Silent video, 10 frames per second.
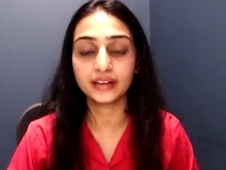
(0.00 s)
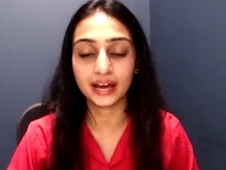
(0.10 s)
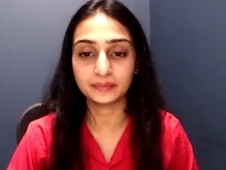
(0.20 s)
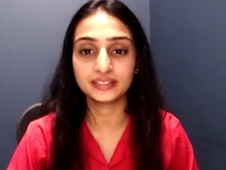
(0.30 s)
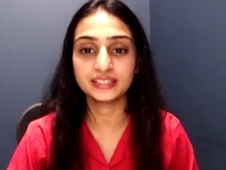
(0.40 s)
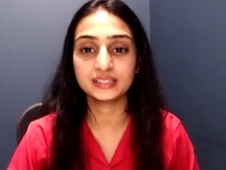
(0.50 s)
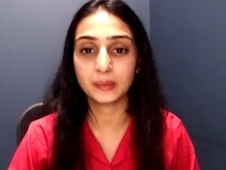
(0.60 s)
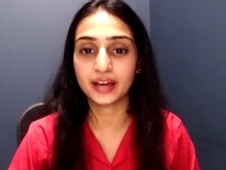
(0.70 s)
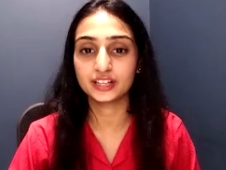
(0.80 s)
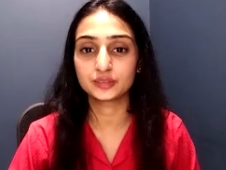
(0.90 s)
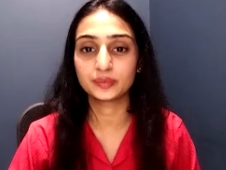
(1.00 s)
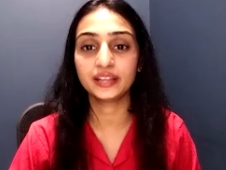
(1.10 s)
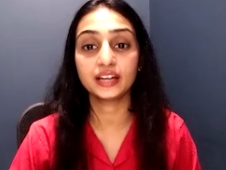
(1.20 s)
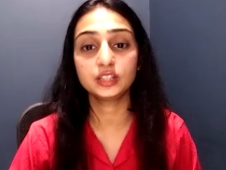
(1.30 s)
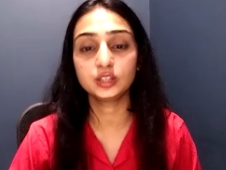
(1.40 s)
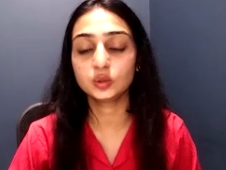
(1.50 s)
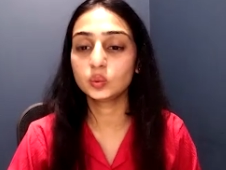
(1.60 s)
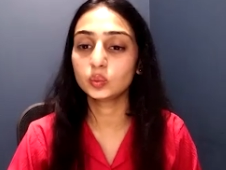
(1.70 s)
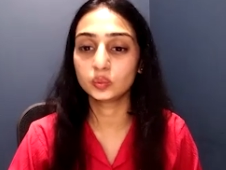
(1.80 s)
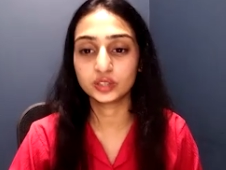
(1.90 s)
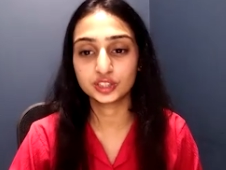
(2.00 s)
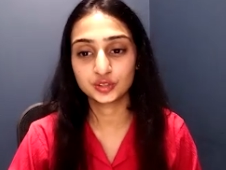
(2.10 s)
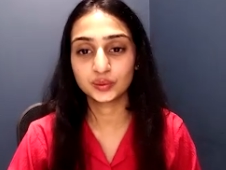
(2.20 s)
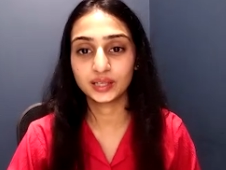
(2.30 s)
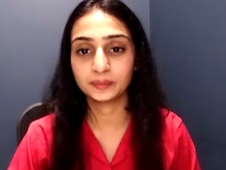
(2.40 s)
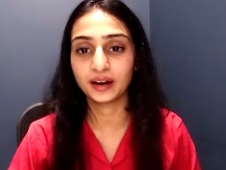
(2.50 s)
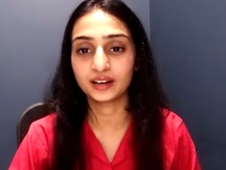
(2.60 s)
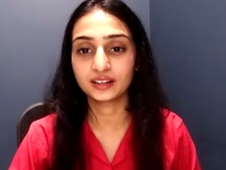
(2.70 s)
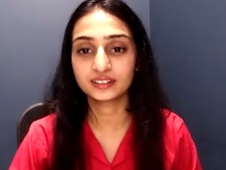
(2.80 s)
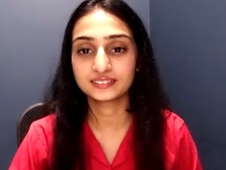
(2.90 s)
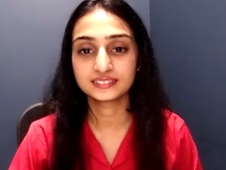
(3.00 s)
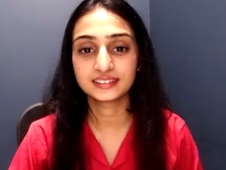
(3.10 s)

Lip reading: about diabetes management that you wish to debunk?